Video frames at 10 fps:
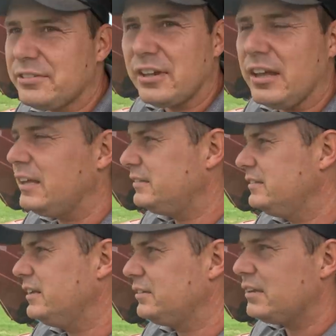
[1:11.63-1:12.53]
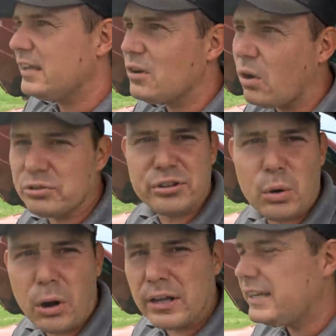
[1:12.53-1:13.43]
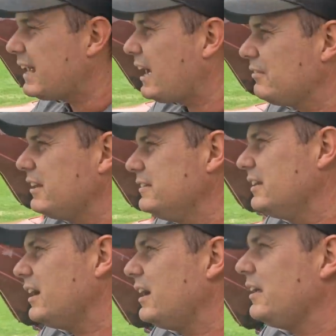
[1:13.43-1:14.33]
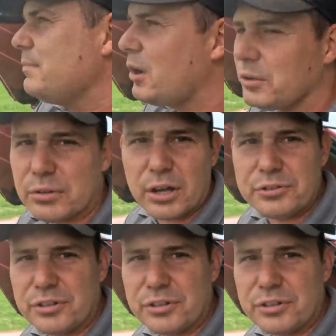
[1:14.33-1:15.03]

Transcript: It's good. It, it, knocks the quality down, and uh, it might as well go